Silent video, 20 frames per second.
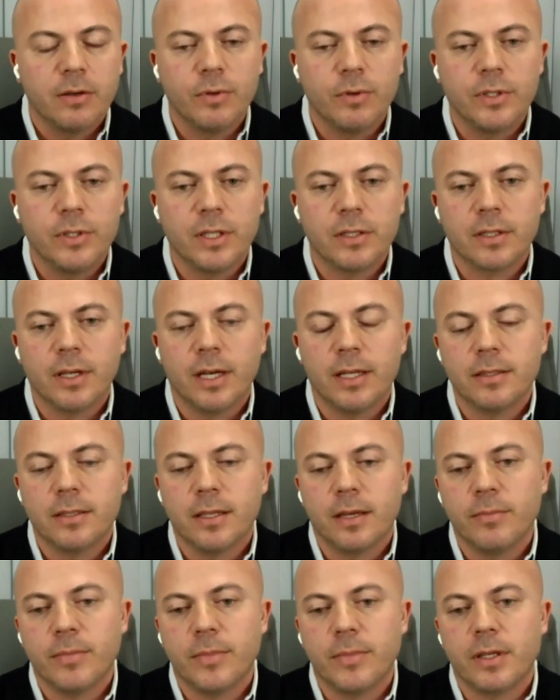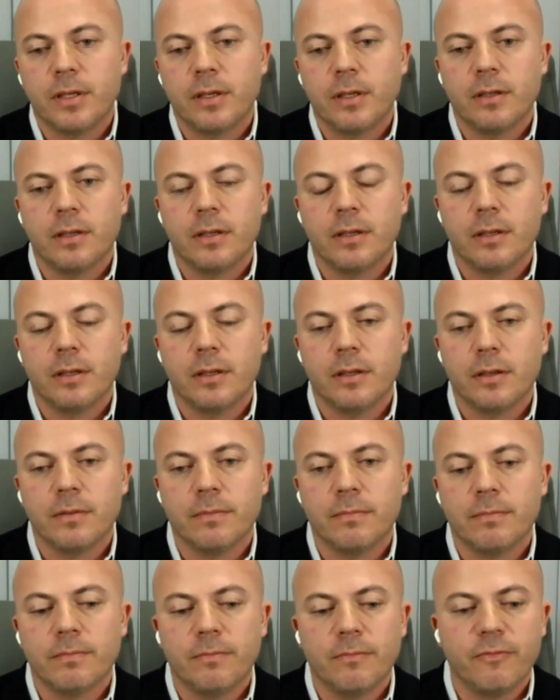We just got something
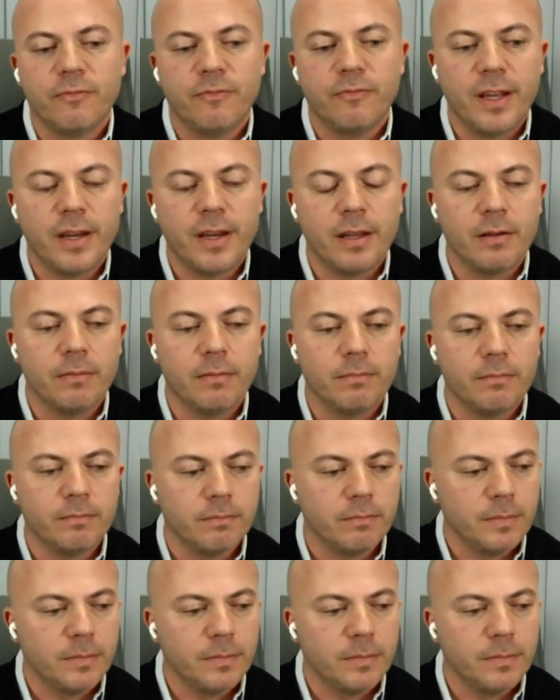very